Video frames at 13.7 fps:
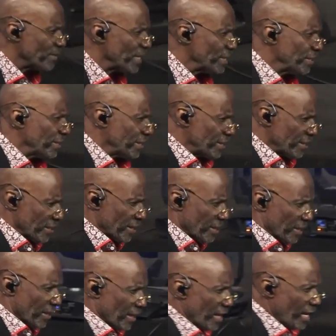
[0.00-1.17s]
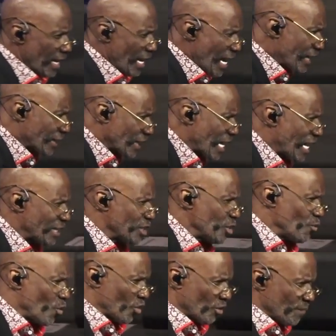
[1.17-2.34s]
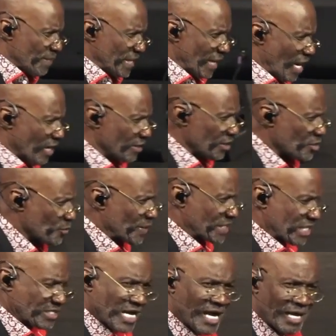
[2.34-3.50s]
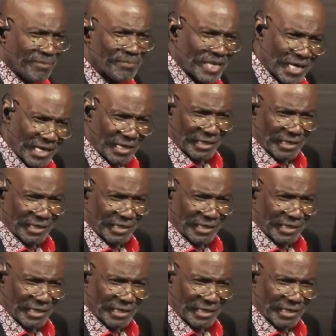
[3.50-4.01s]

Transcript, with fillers: and act like you want to be honest with the time card.